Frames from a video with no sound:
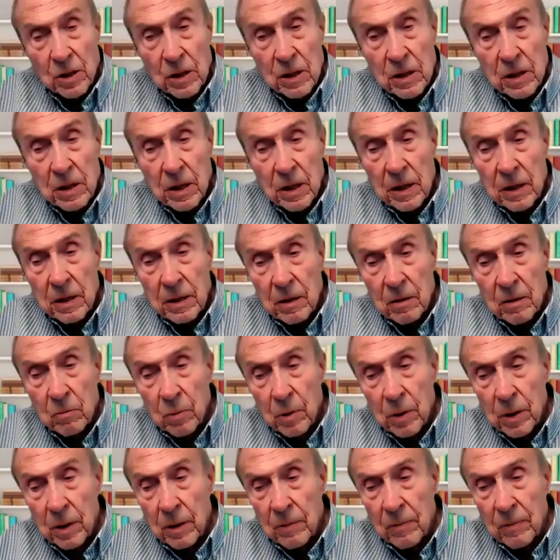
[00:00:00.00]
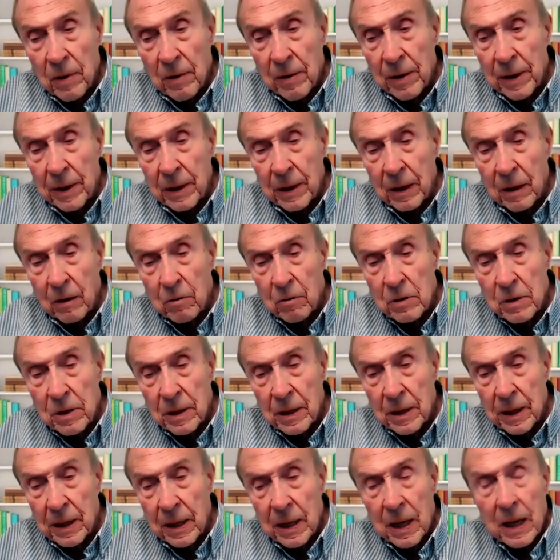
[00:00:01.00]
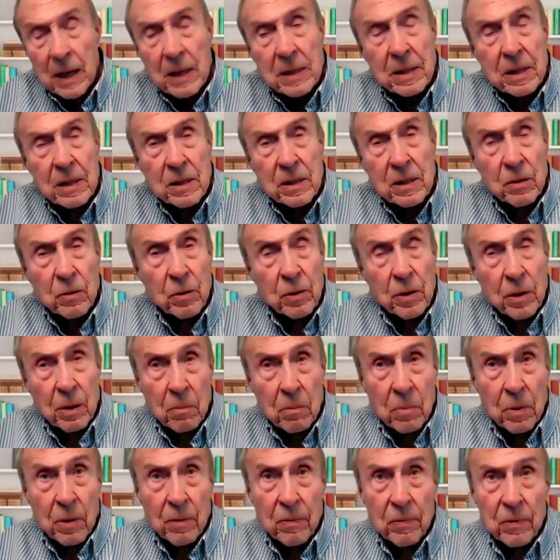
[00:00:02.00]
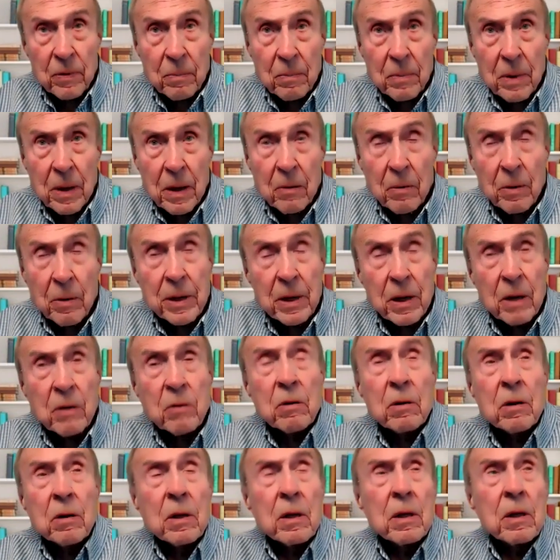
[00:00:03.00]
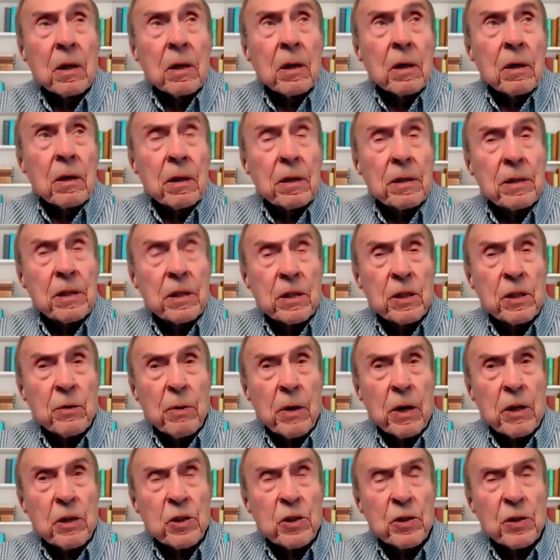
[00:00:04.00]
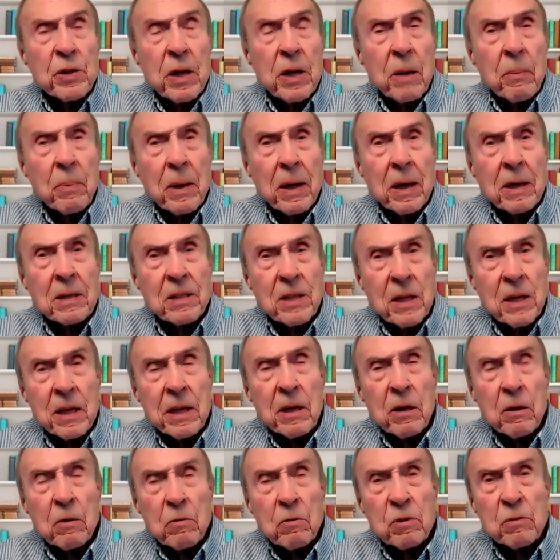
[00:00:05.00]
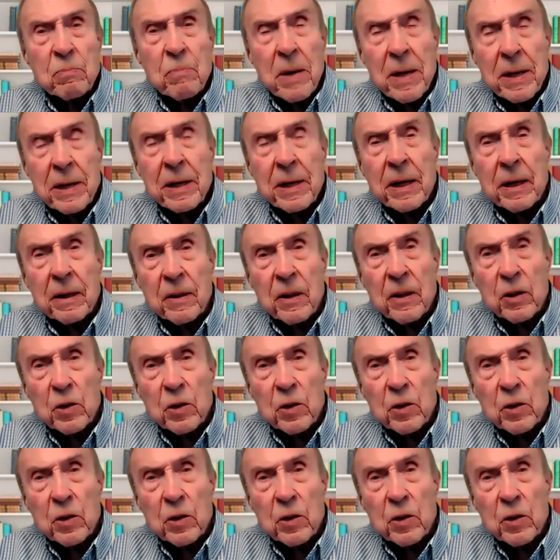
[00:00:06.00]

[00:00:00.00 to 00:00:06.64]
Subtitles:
indeed, and we are very closely connected to a number of them there. We know the situation there, but I'll tell you who's making the